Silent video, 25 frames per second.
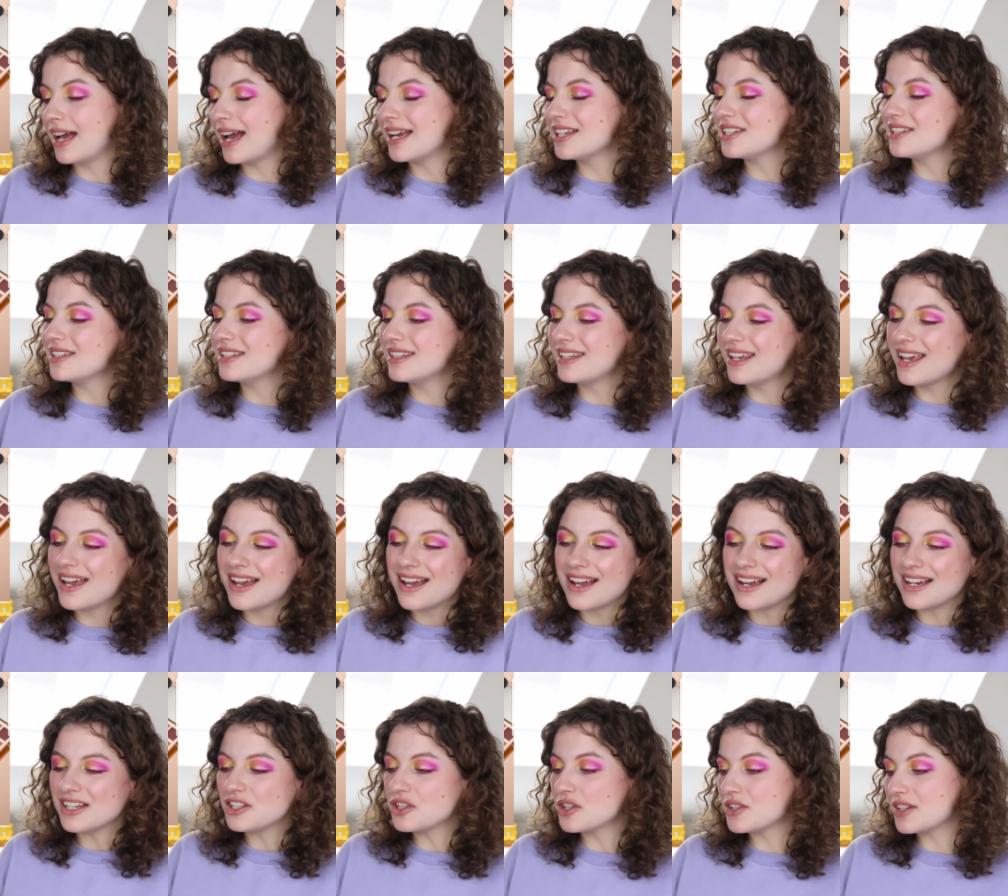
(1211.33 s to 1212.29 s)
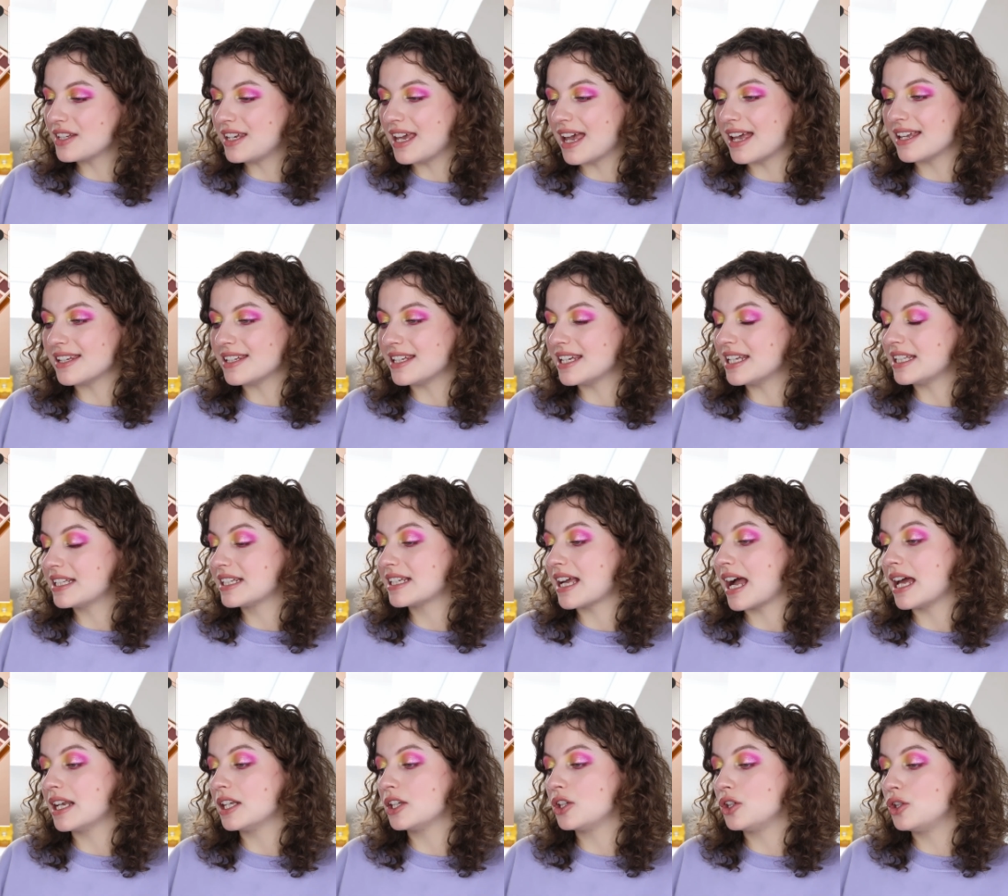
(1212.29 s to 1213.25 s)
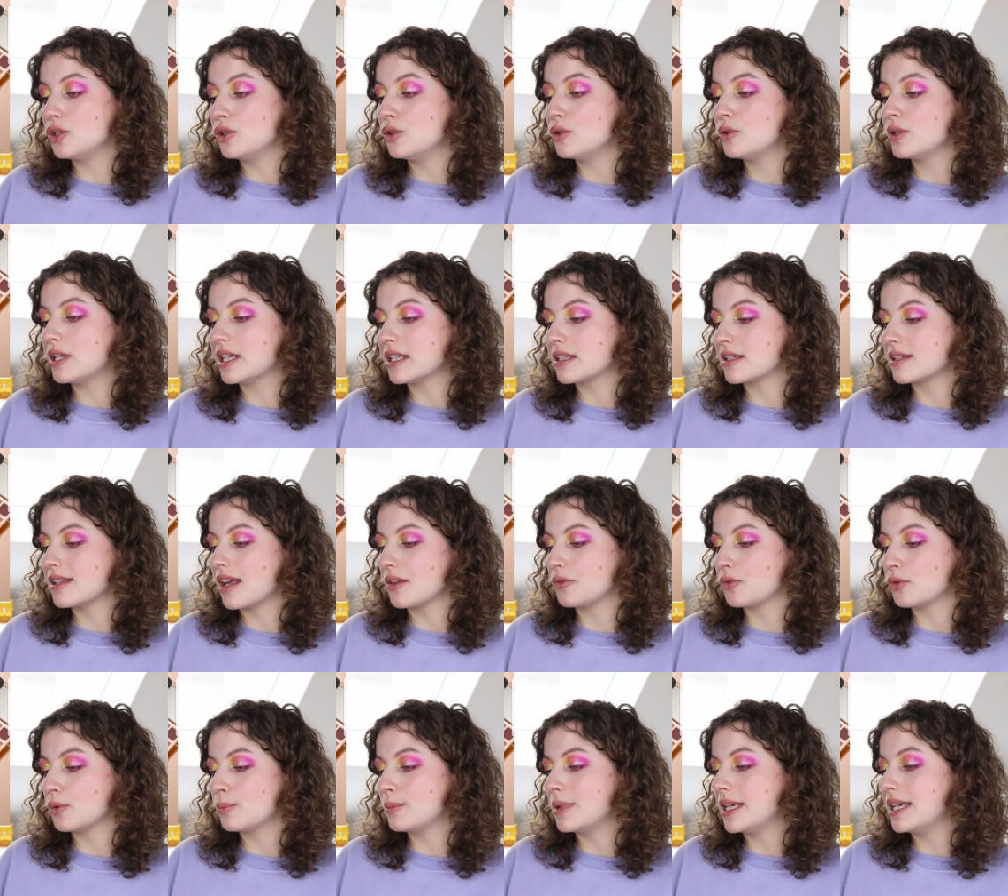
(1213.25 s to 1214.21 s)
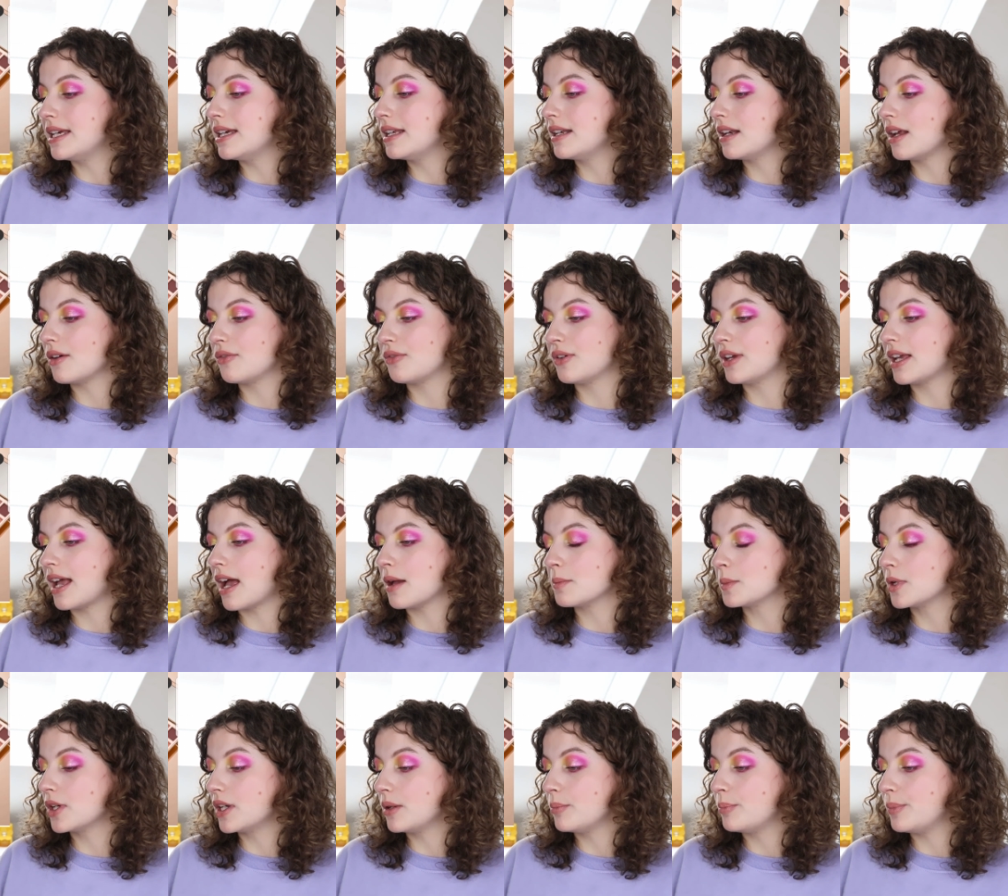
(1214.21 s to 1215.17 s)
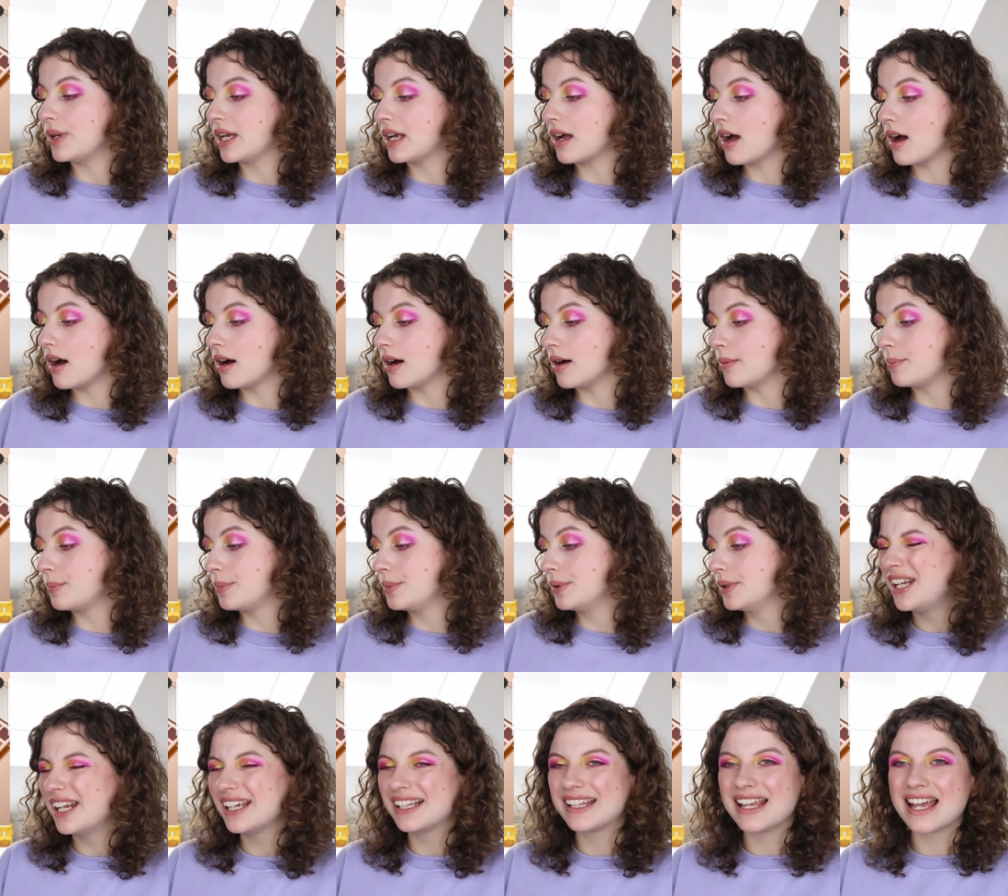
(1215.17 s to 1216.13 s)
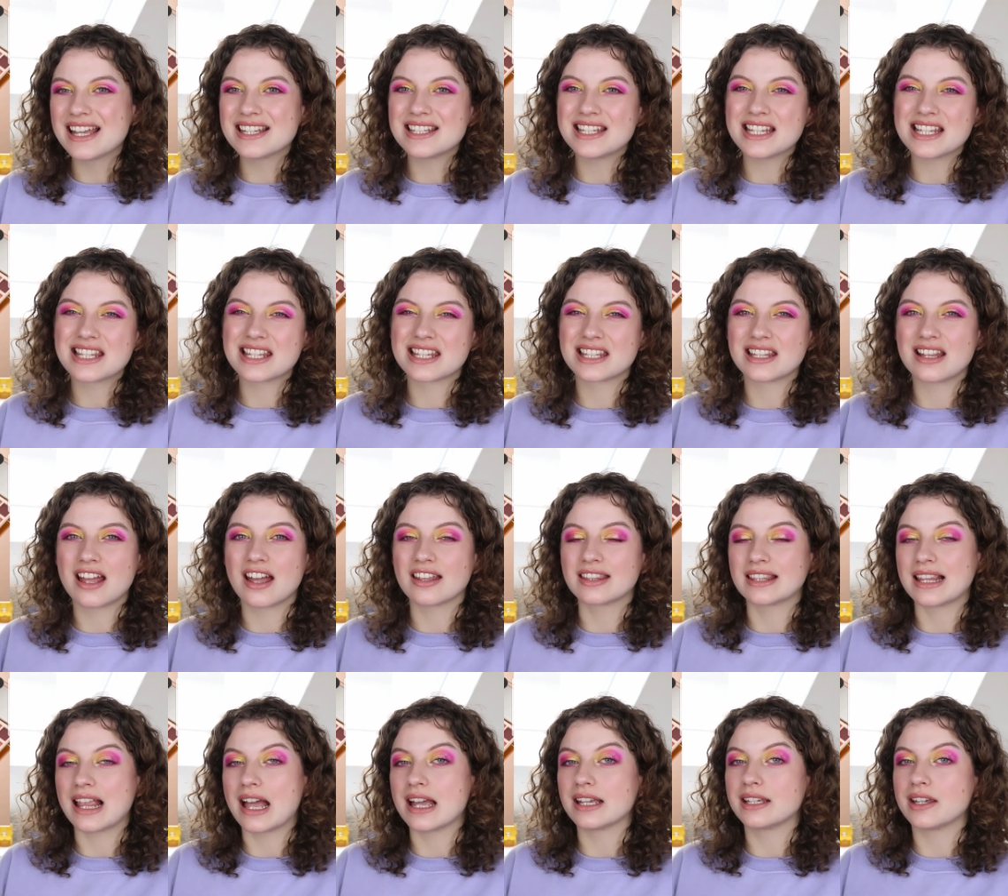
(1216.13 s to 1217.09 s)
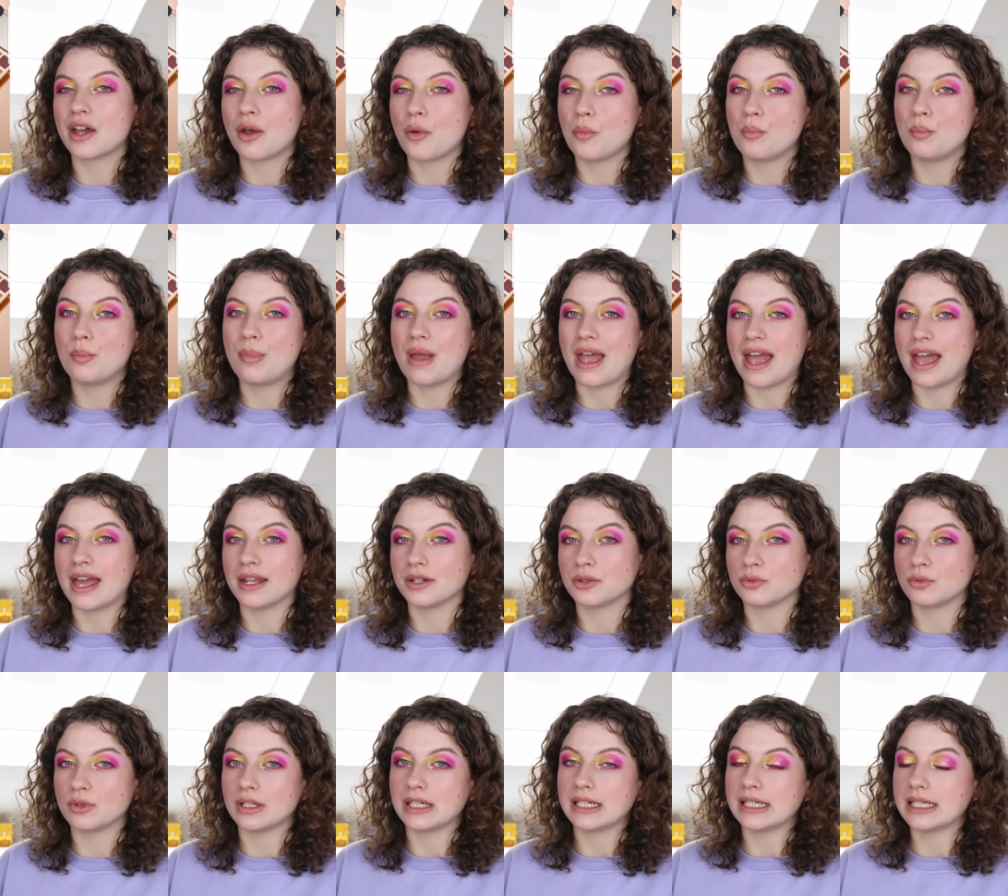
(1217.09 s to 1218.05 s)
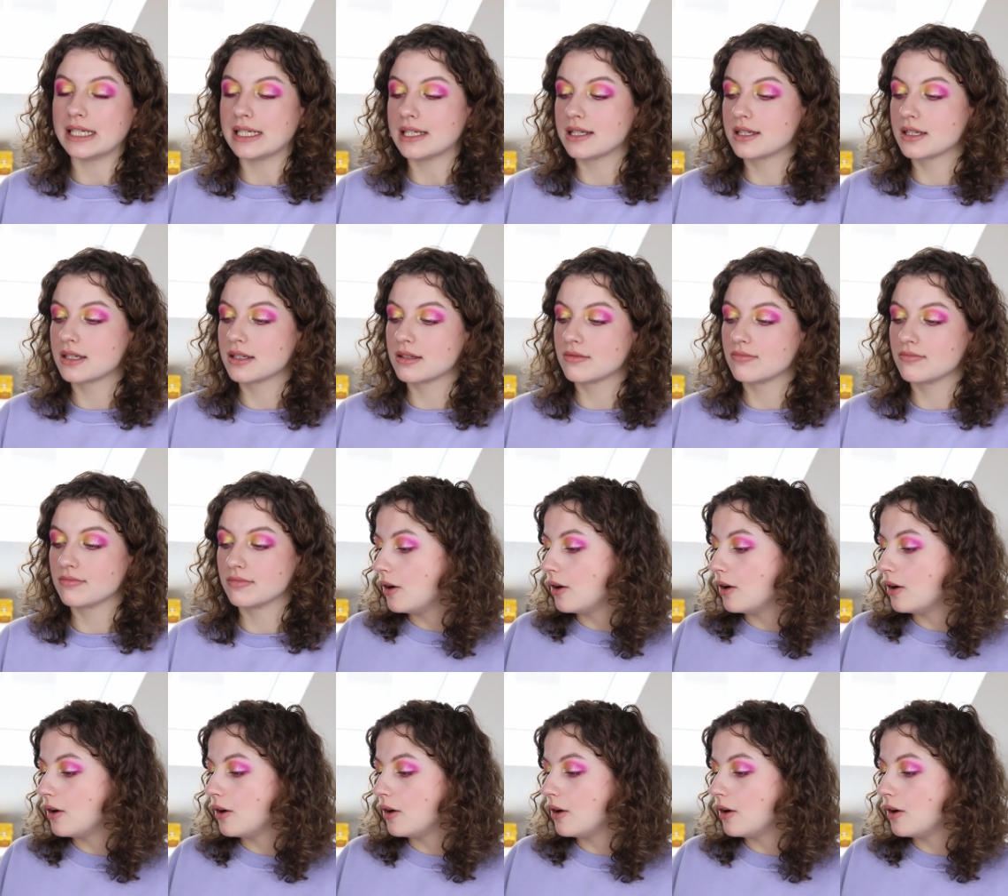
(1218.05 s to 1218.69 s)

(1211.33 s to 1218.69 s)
I, yeah, I just guess it's kinda cute, it's not for me, nothing I'm gonna pick up, but I guess it's not like a bad release.